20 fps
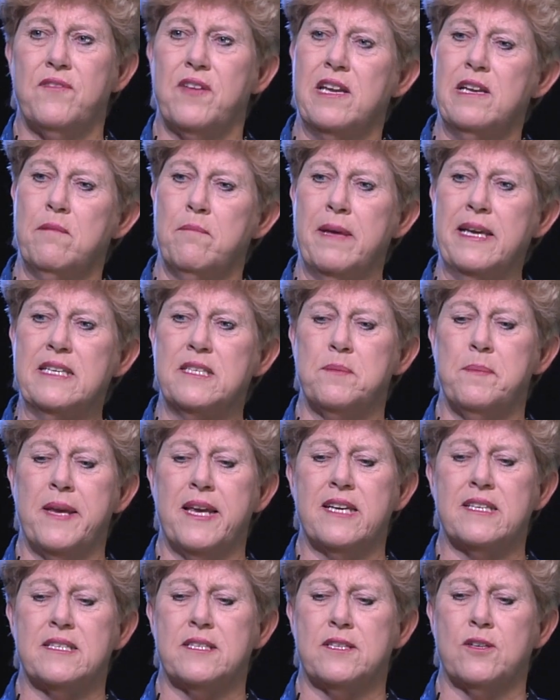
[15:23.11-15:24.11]
and it makes me
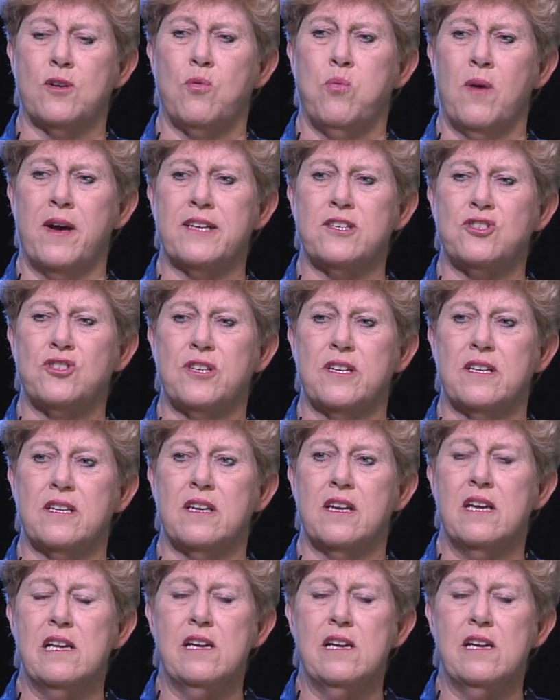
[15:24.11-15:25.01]
ask the question,